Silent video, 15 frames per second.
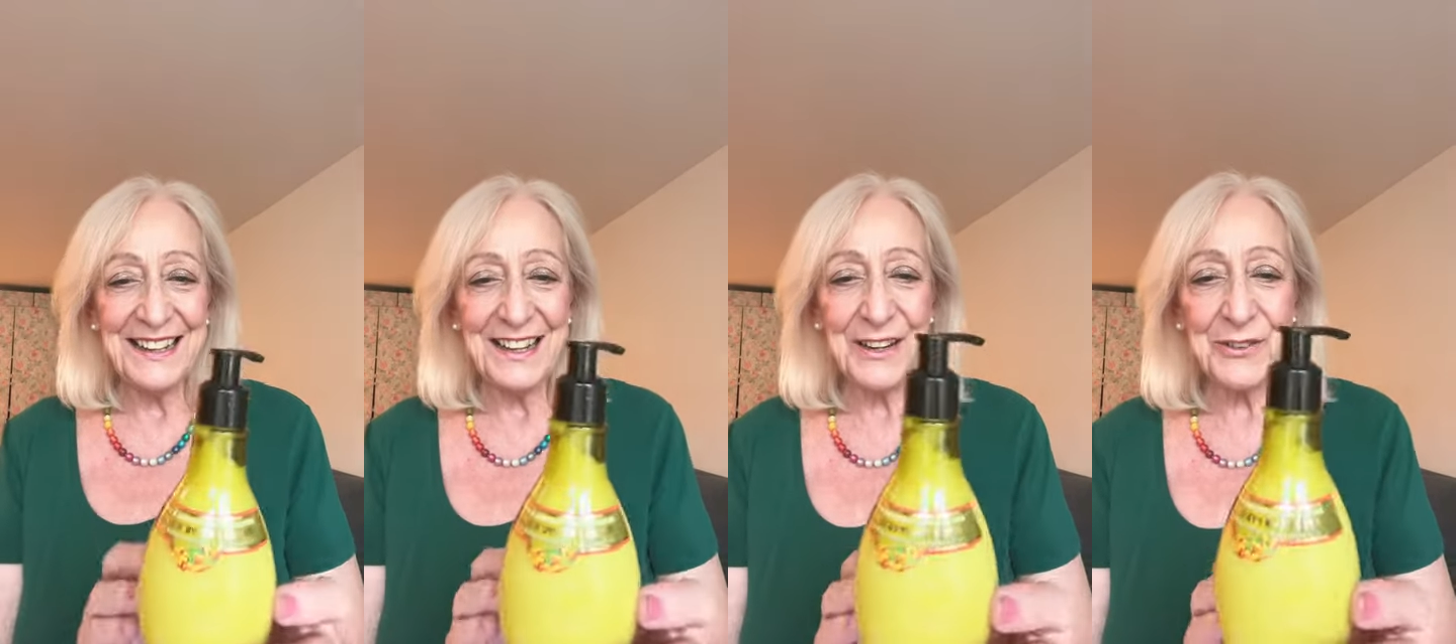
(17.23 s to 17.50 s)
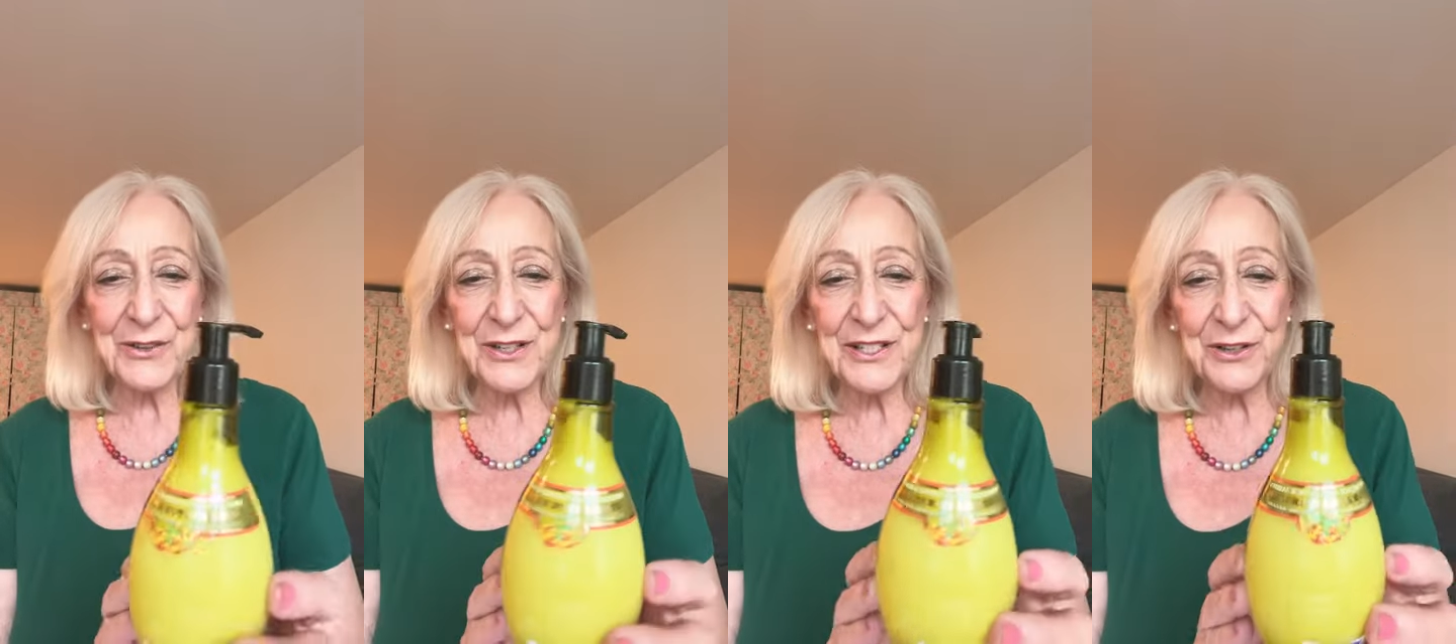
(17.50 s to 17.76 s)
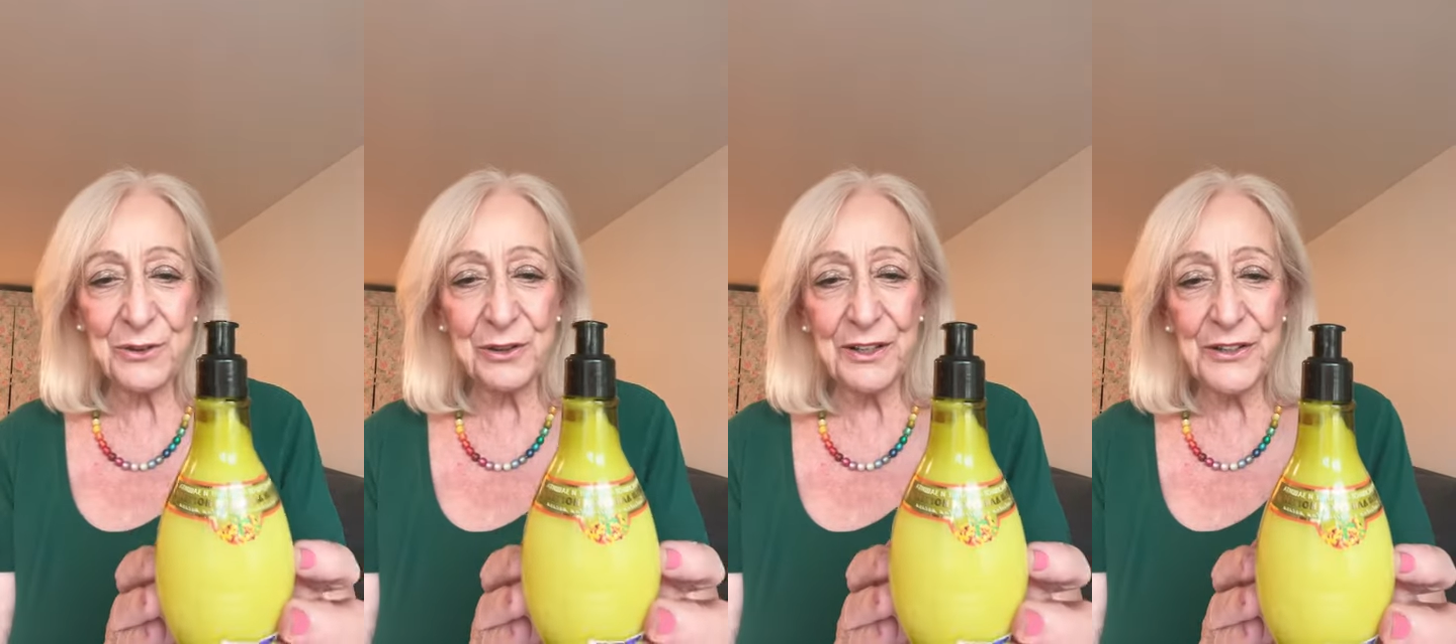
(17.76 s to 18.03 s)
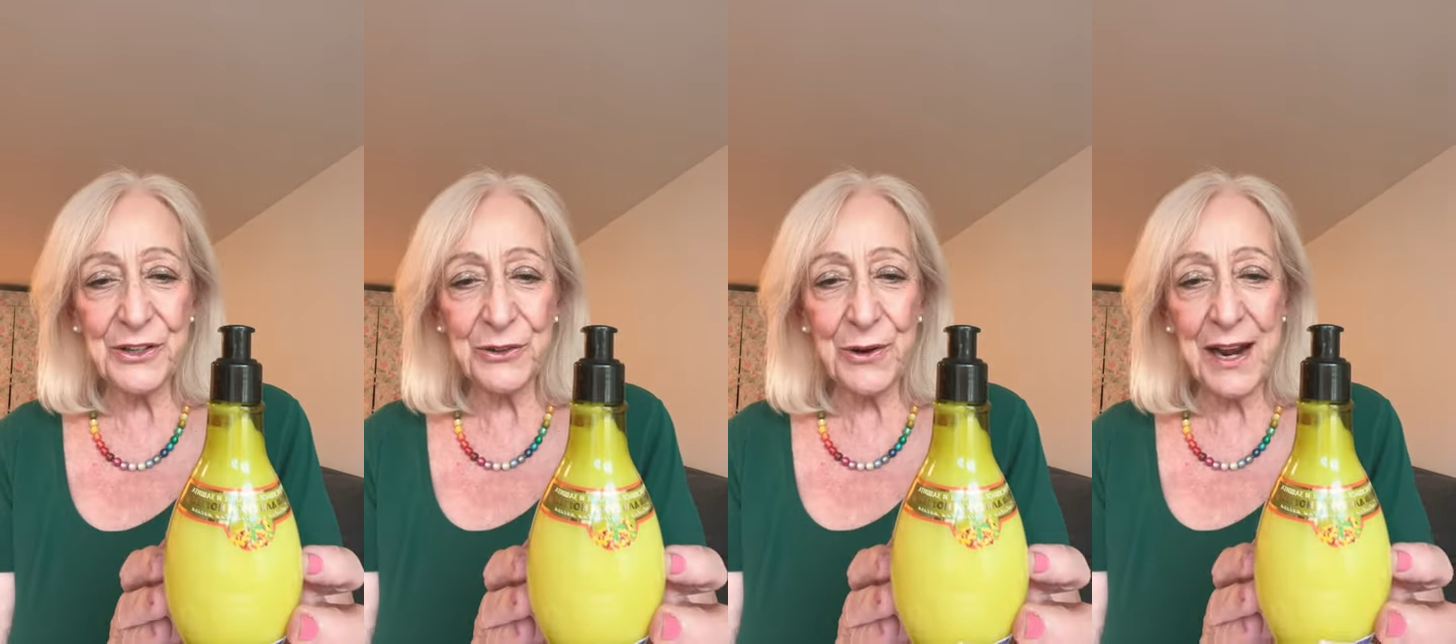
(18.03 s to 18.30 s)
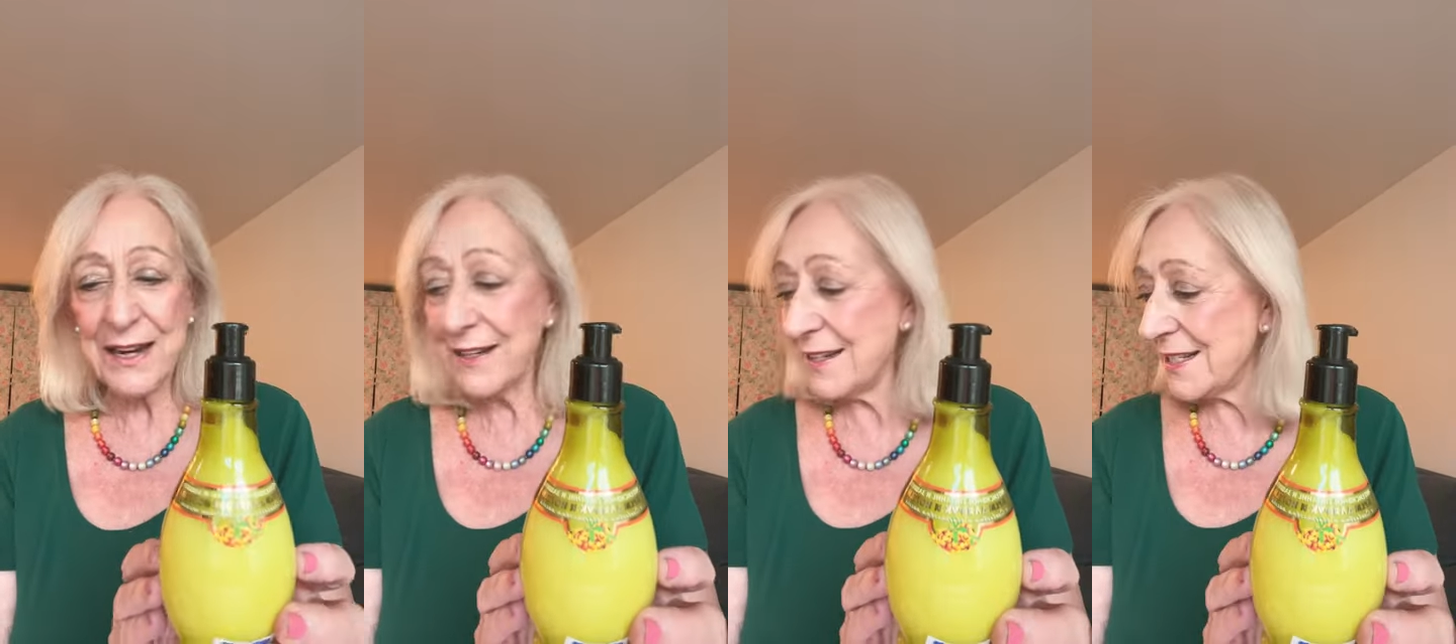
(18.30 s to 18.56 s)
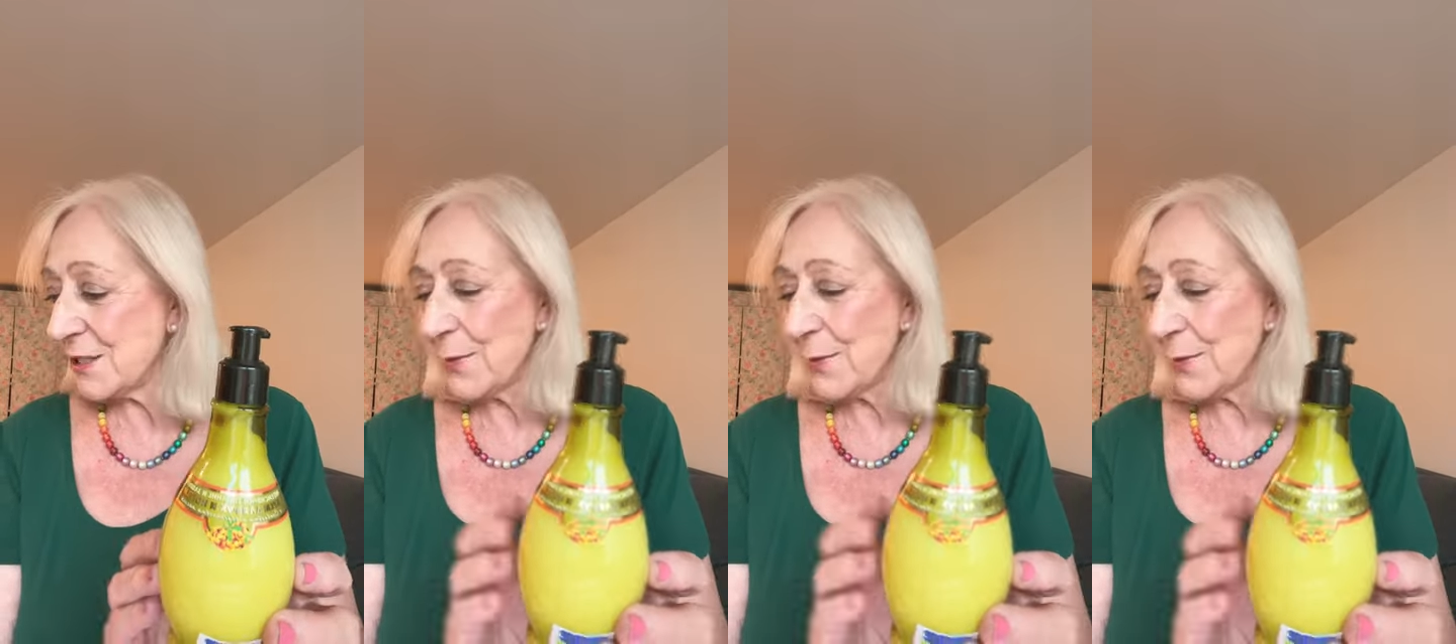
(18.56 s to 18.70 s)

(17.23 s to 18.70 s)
And of course, they're all in Ukrainian,